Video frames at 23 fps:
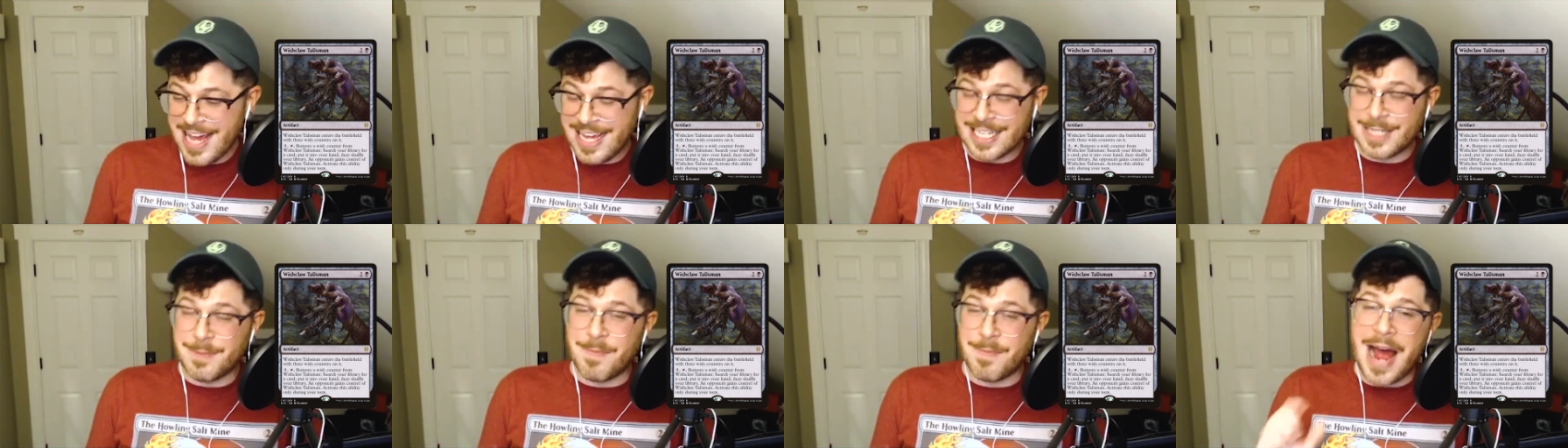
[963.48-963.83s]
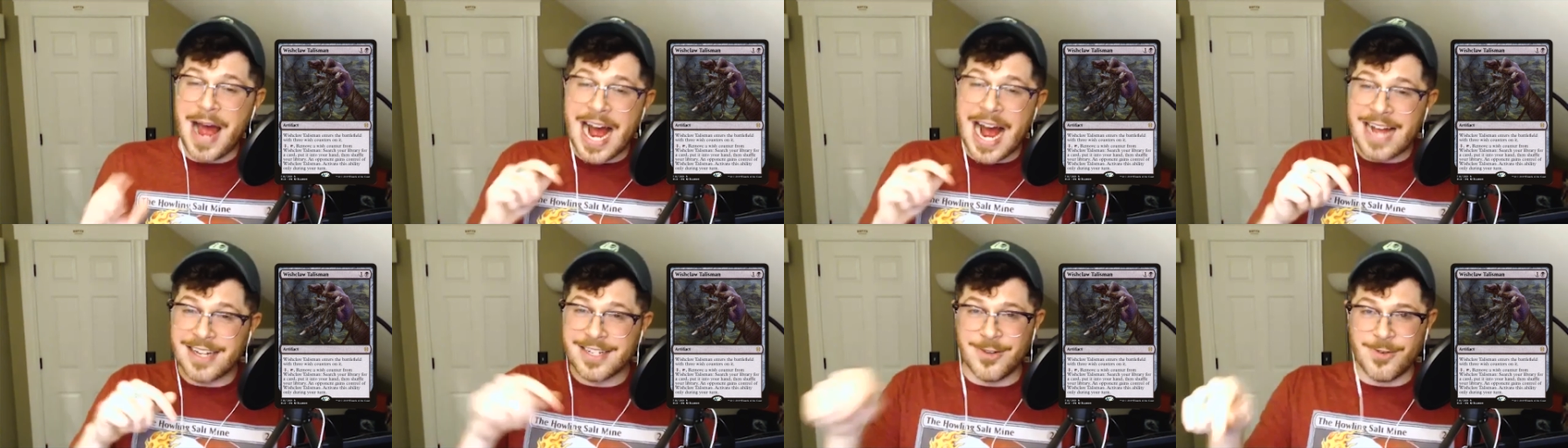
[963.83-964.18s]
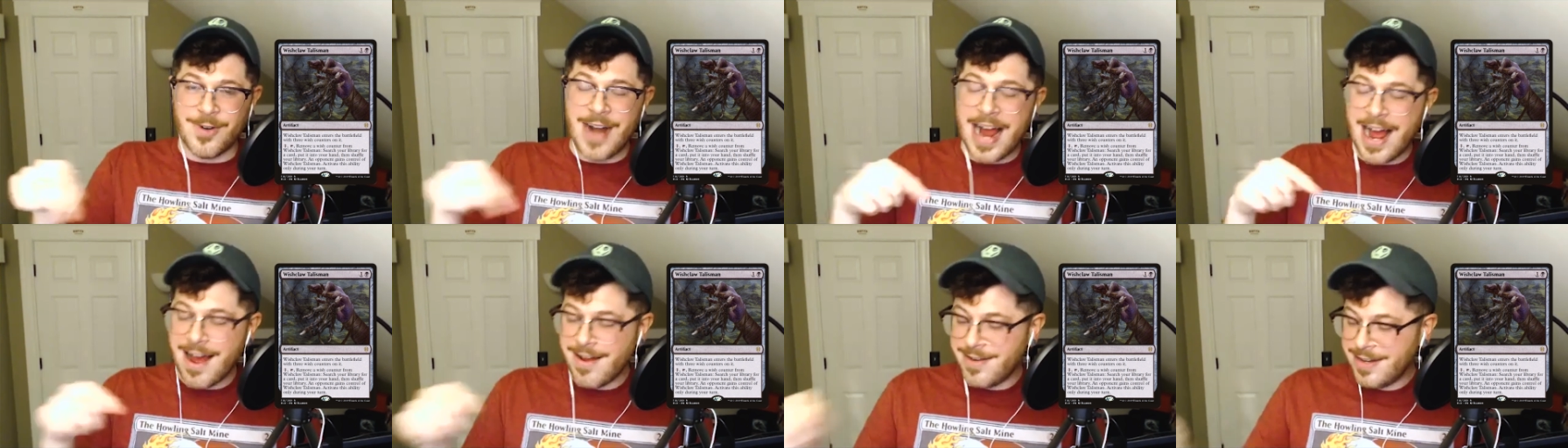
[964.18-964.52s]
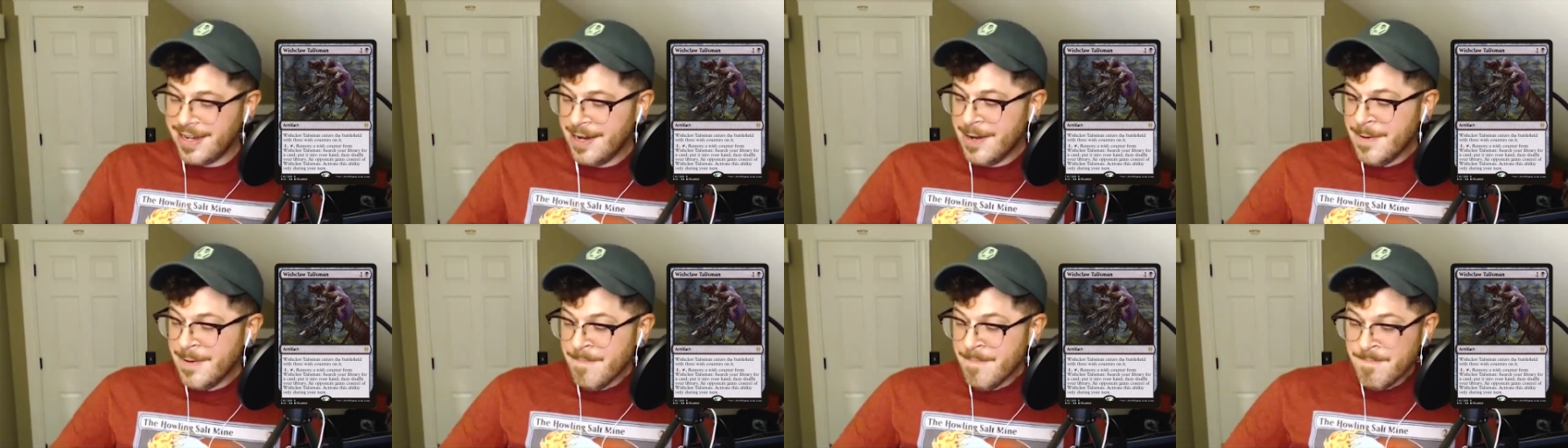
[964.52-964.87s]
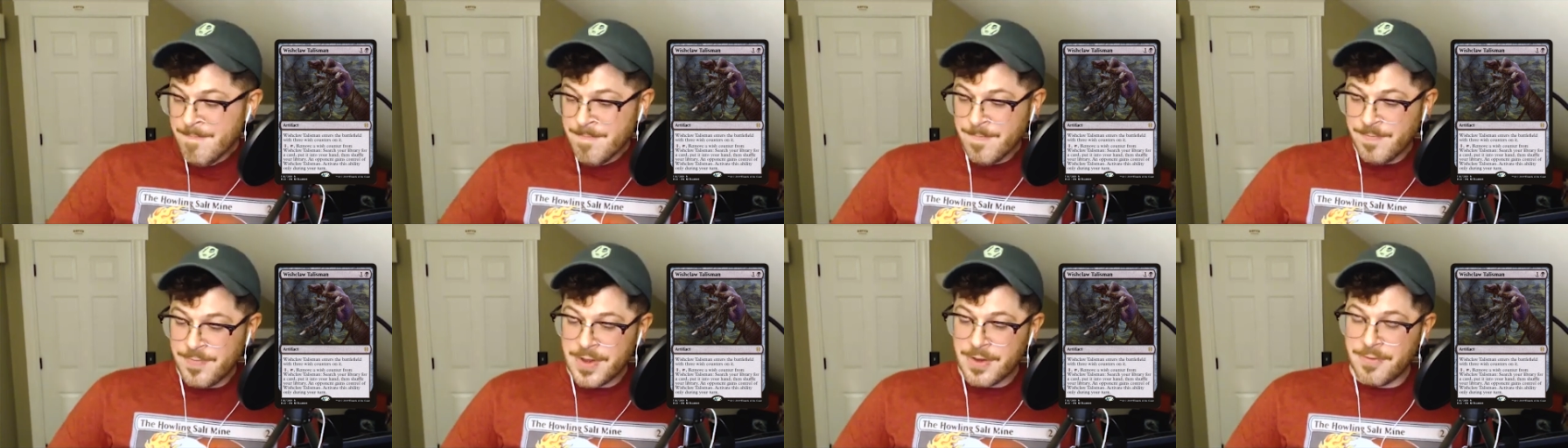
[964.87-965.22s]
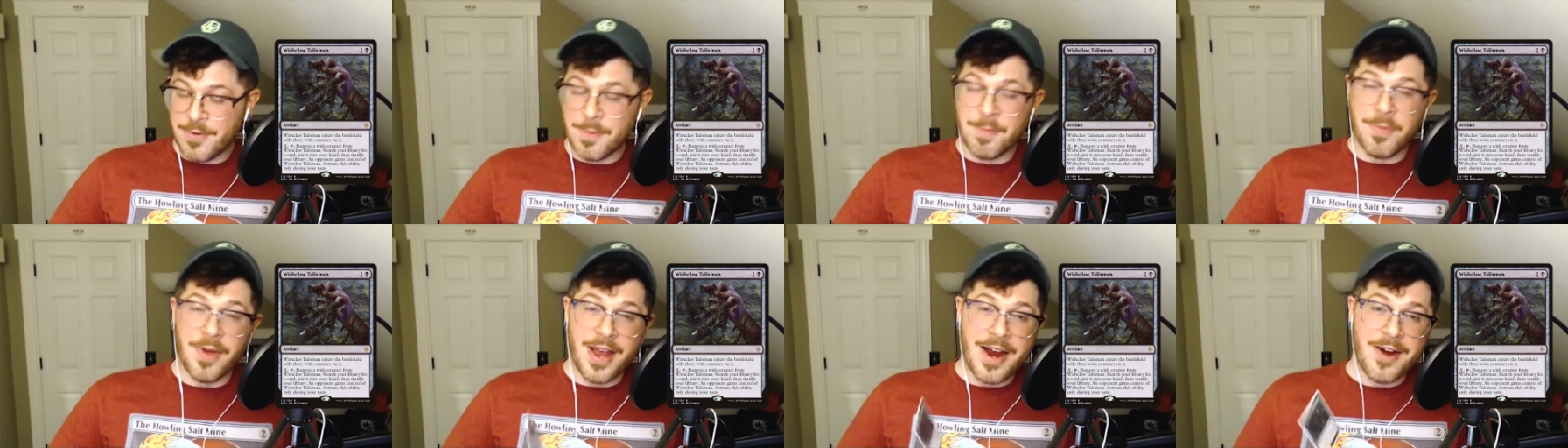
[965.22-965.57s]
gets passed around
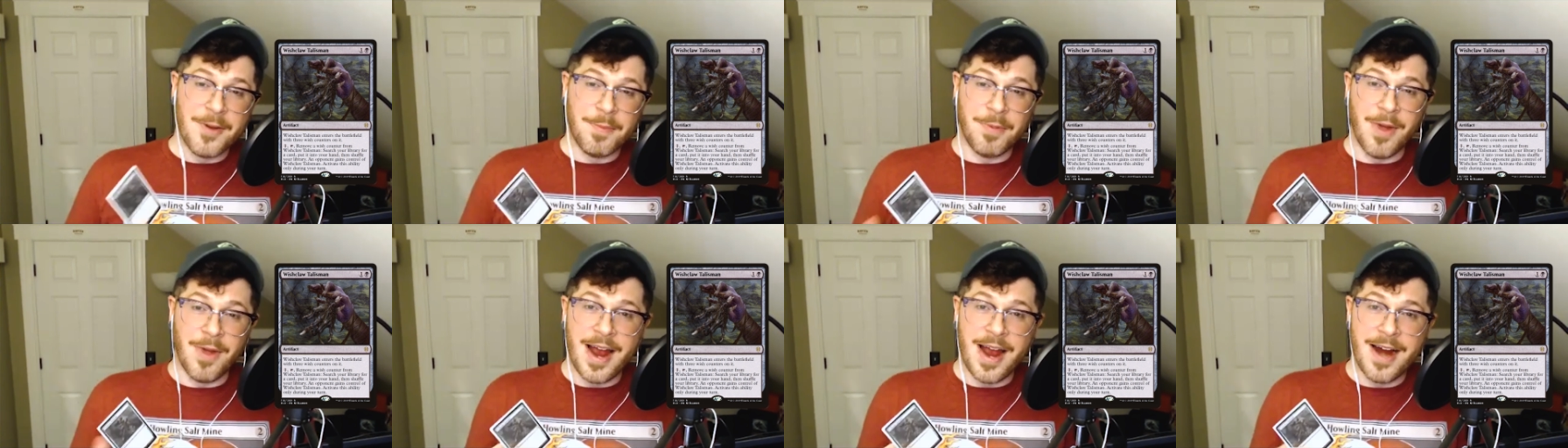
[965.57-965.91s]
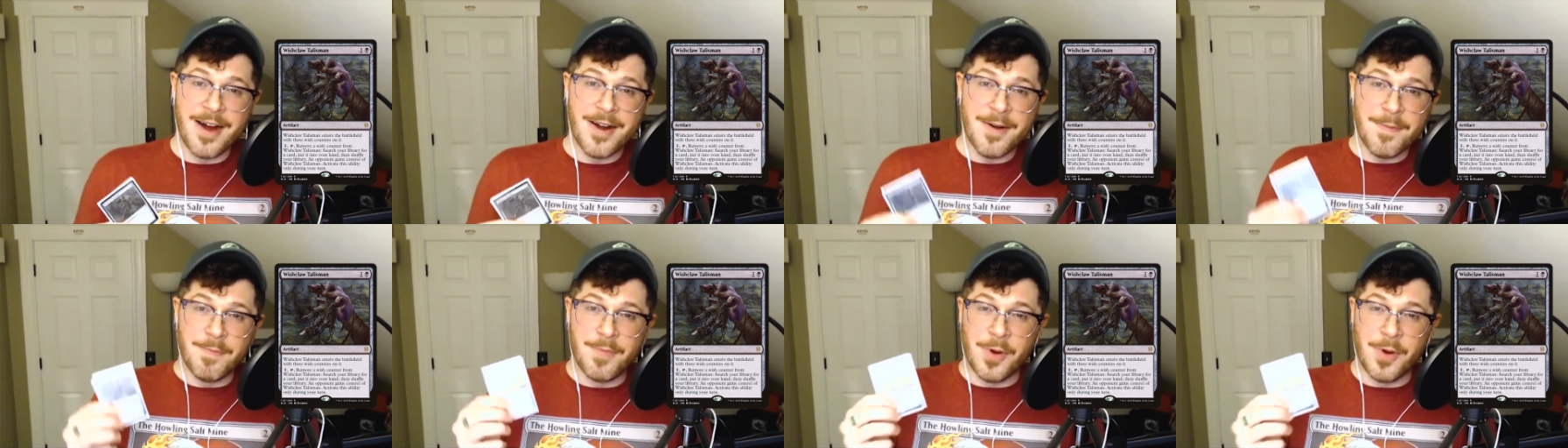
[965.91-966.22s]
from player to player,